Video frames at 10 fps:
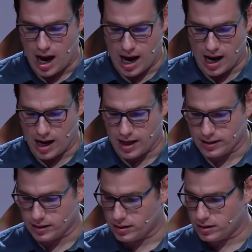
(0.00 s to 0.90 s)

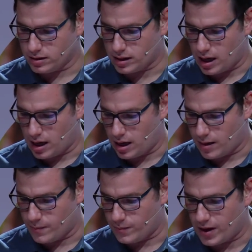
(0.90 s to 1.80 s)
and
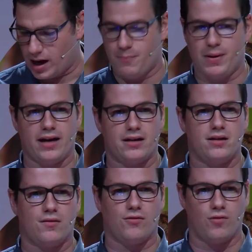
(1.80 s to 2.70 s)
um, I
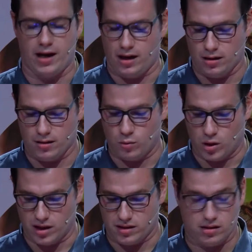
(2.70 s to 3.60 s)
picked three
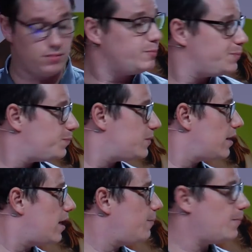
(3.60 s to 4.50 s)
words,
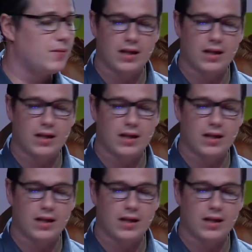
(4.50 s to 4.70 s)
okay?